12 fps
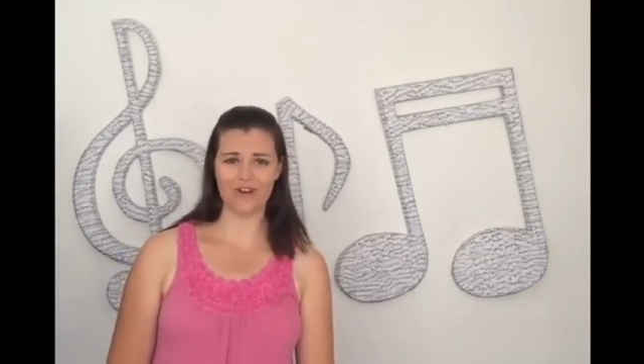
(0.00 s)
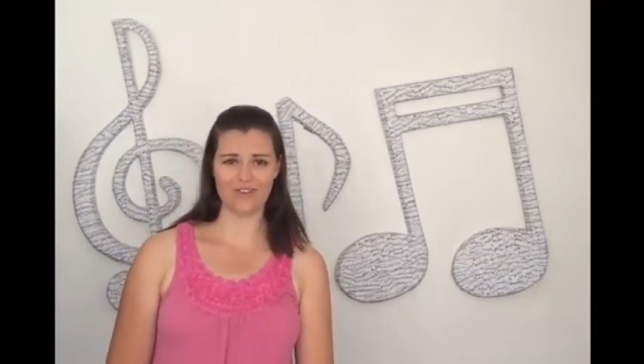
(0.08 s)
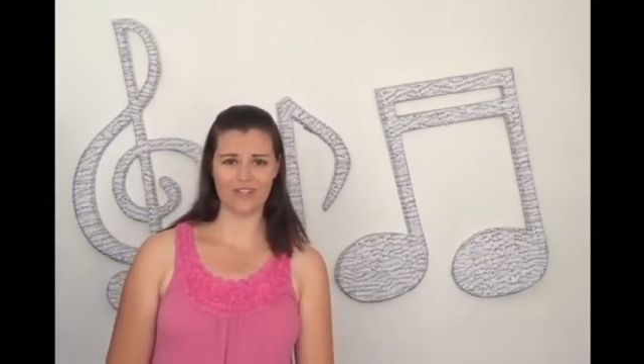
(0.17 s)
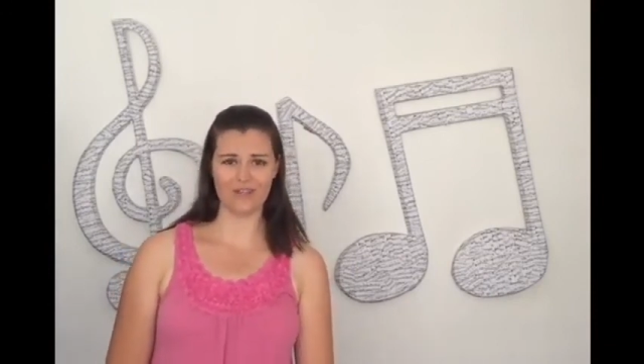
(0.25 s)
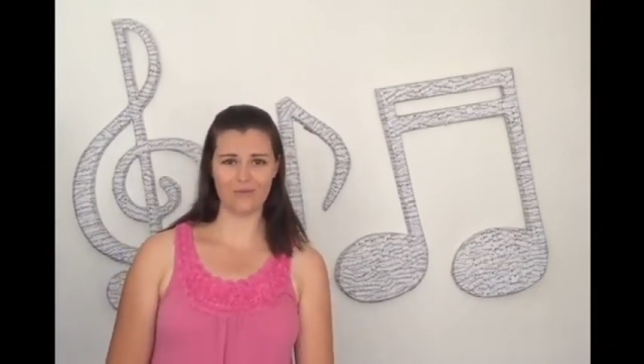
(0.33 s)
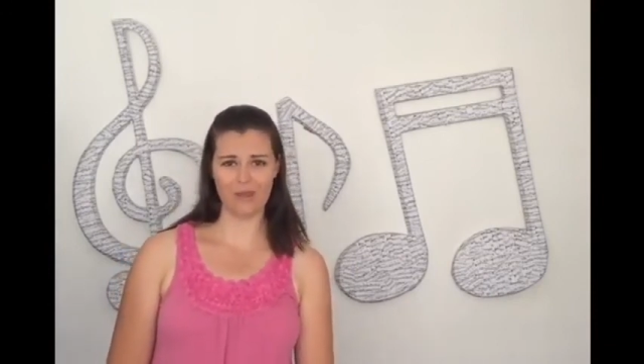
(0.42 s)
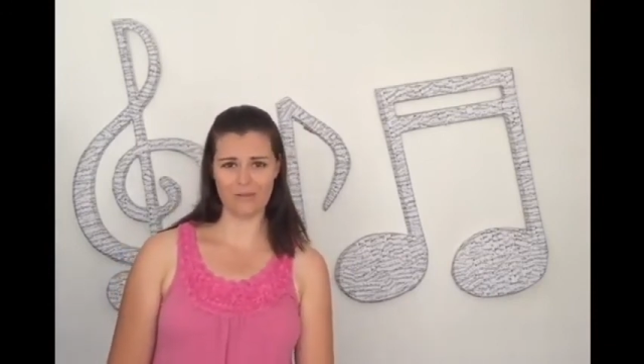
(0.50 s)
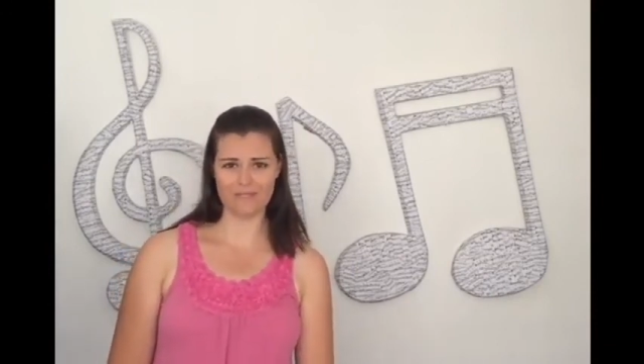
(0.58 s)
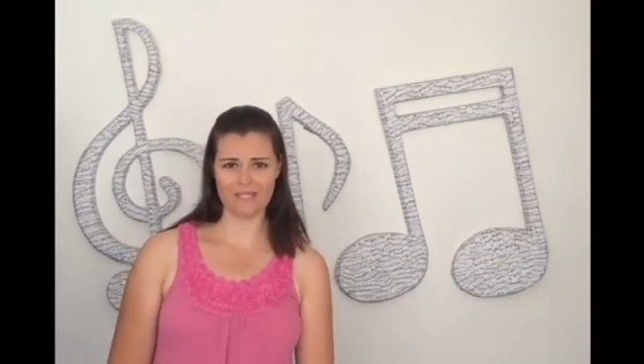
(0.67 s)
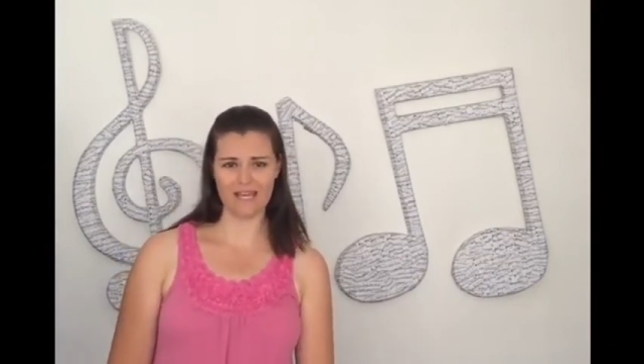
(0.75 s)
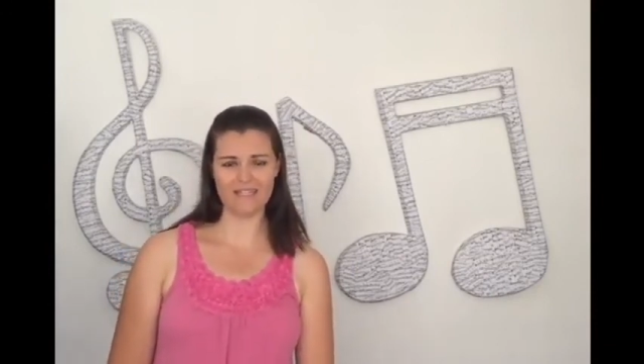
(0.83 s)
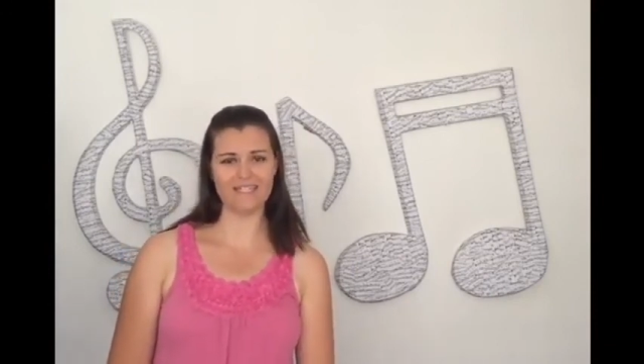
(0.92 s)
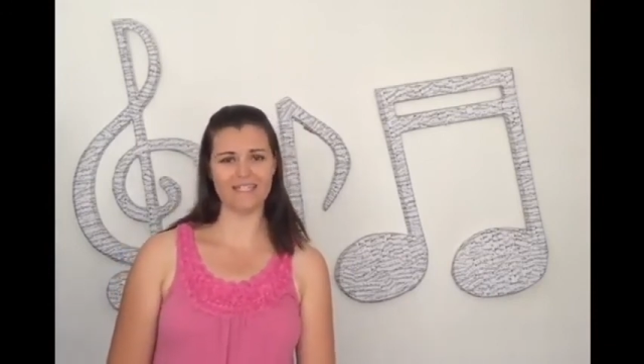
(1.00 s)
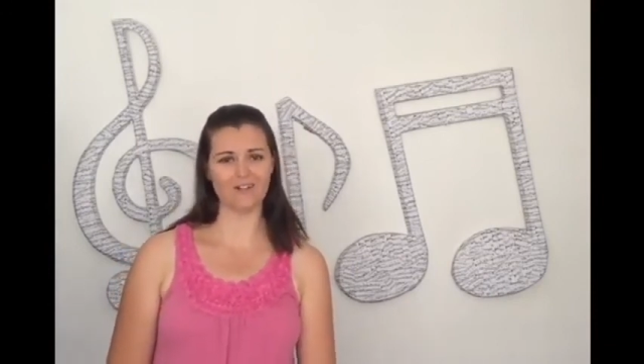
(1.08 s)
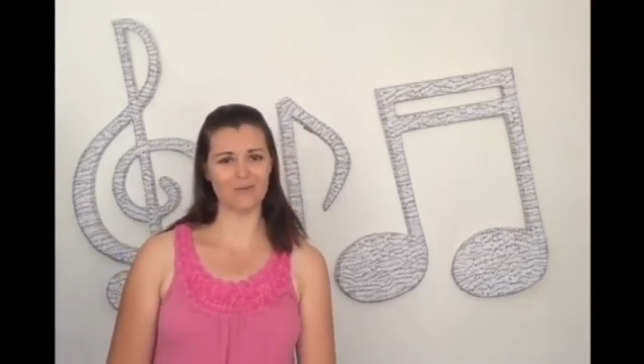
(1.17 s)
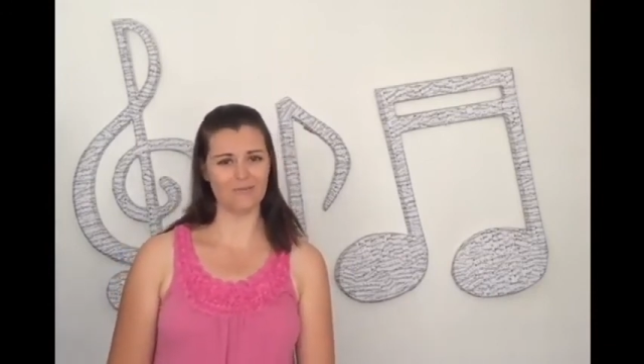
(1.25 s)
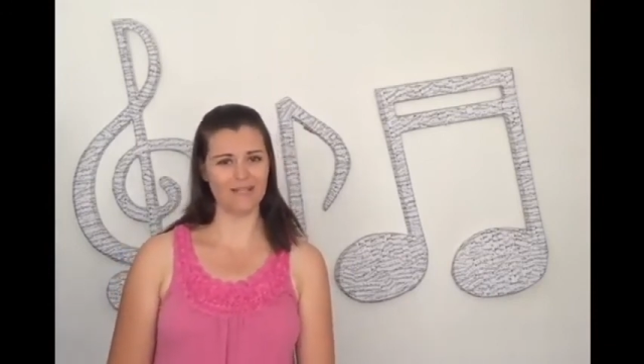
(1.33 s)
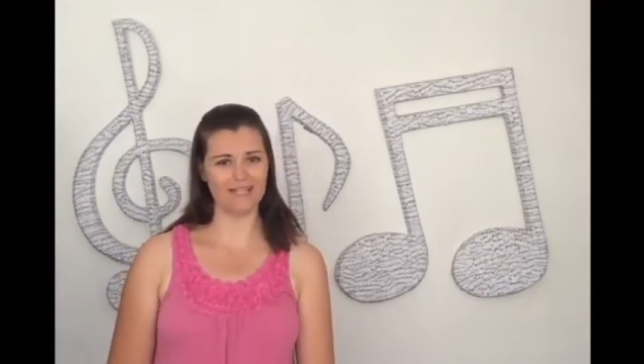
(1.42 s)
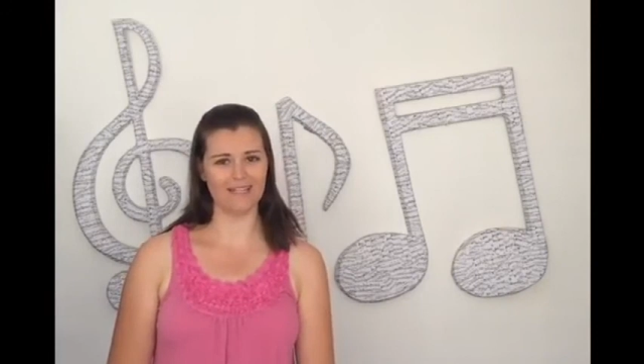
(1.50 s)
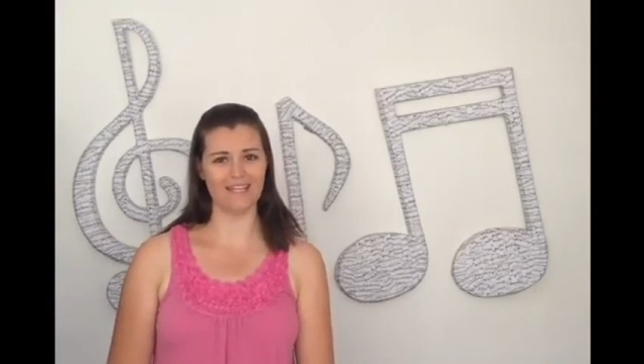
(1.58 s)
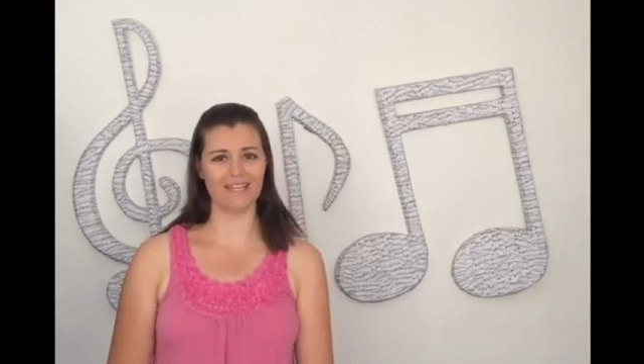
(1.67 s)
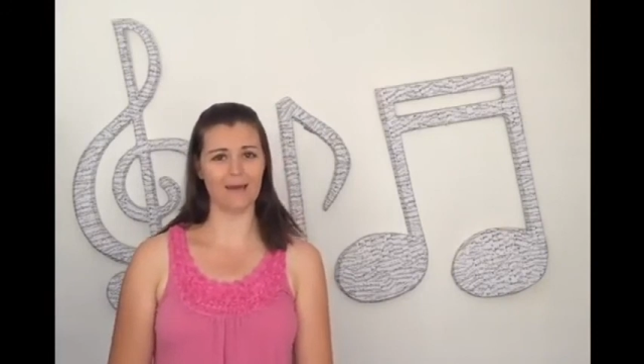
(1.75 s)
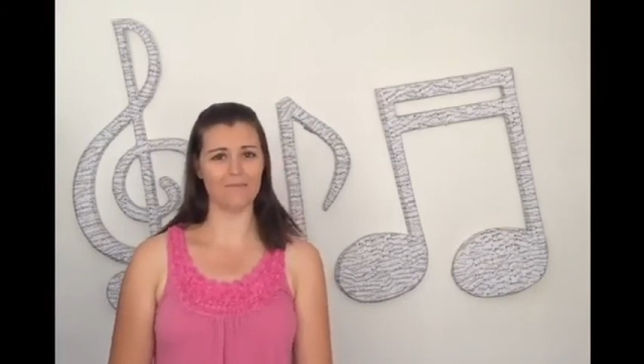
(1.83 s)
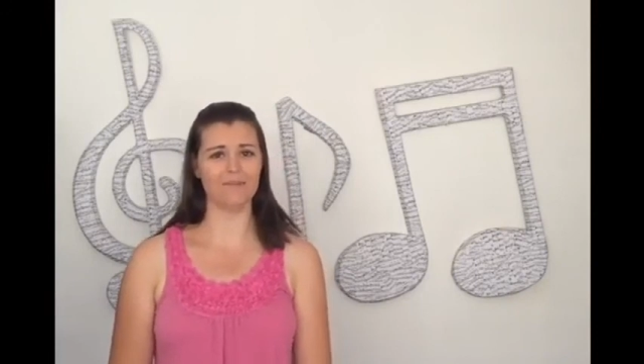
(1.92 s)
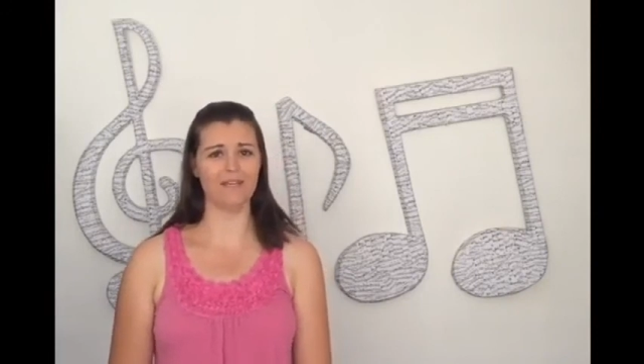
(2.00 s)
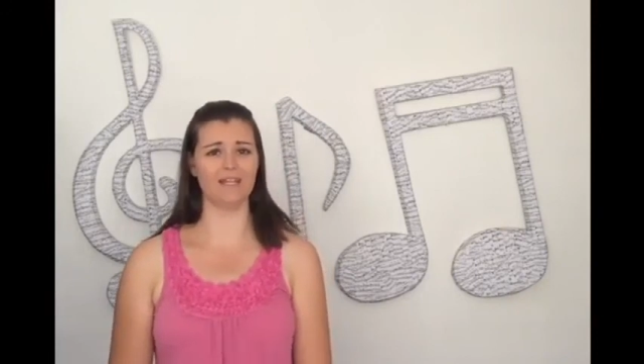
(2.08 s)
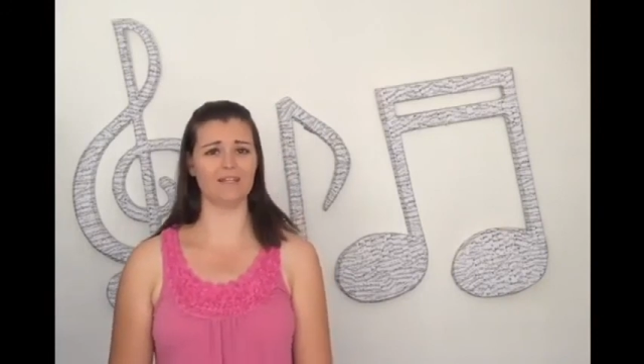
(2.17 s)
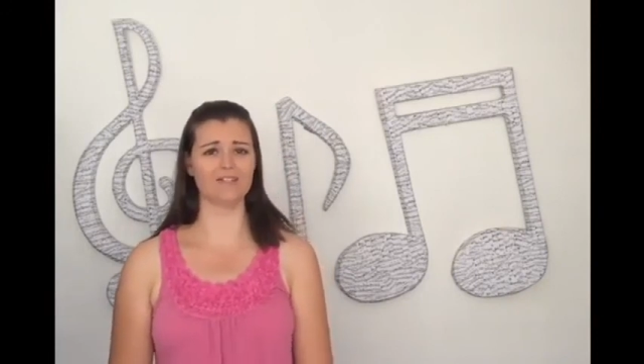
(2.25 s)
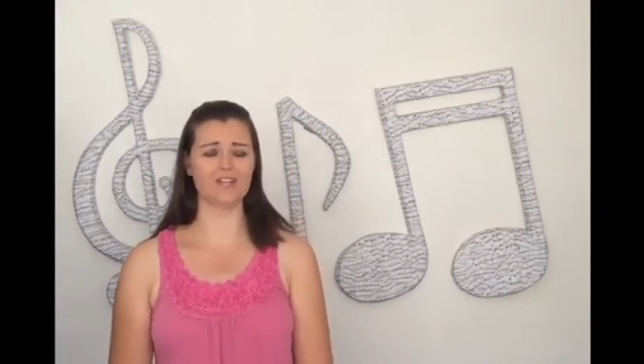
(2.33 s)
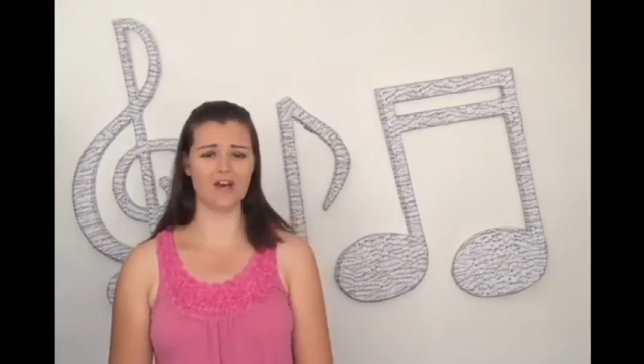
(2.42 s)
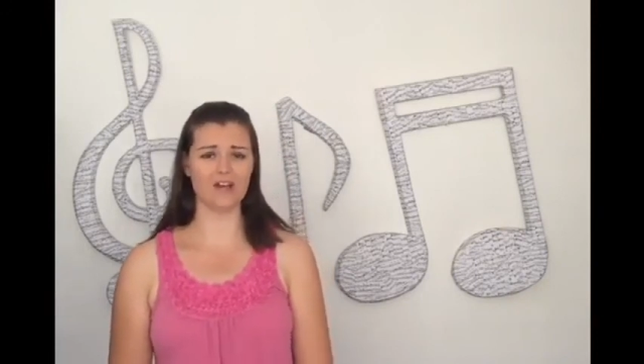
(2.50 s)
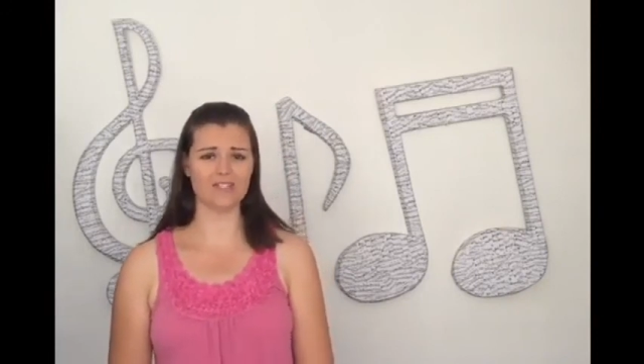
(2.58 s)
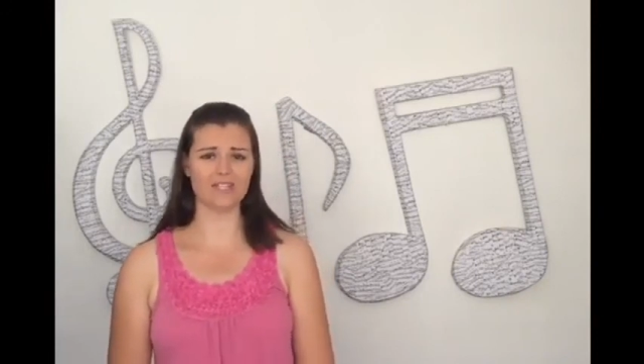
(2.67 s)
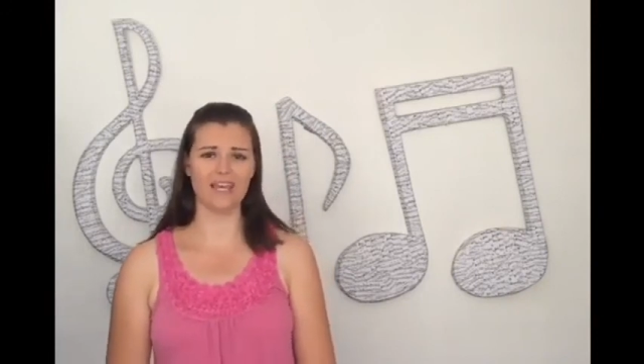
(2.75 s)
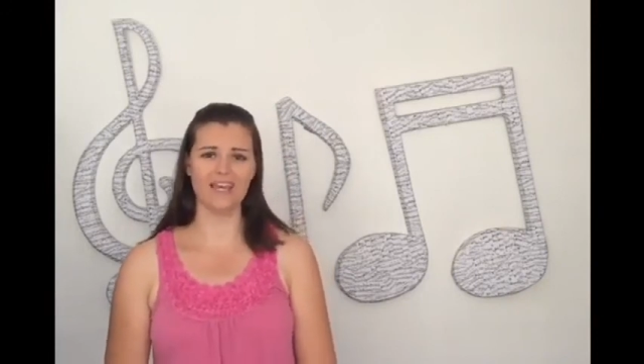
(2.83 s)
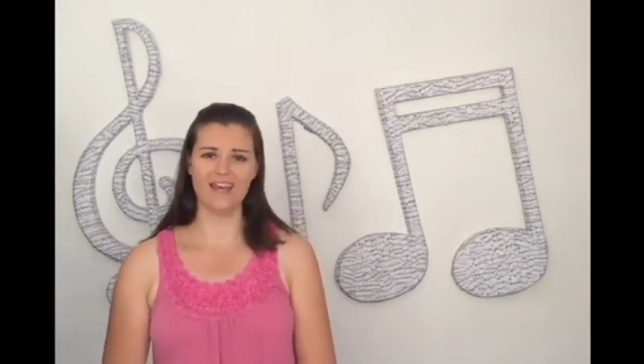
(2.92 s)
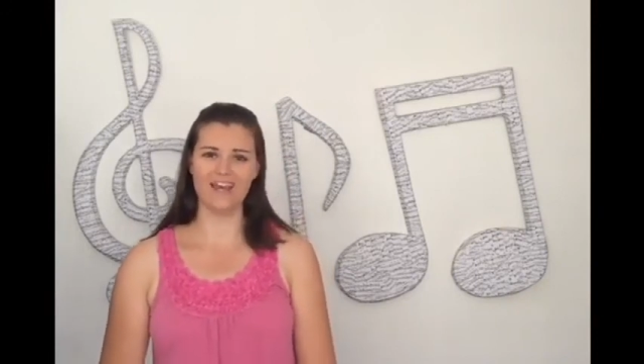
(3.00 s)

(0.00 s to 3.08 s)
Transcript: on their website and complete the accompanying task,